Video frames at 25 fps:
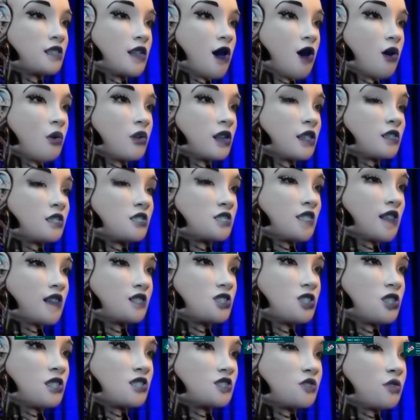all
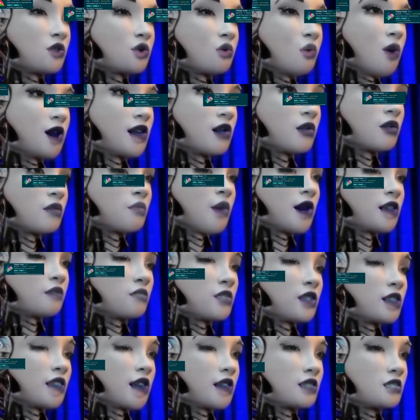extensions required by
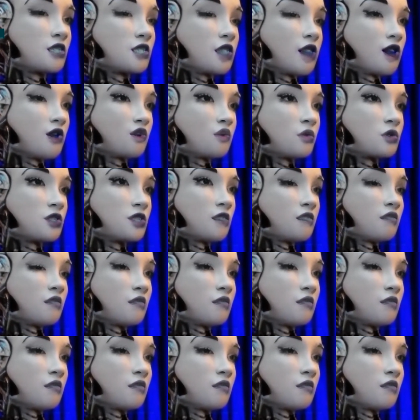VSCode.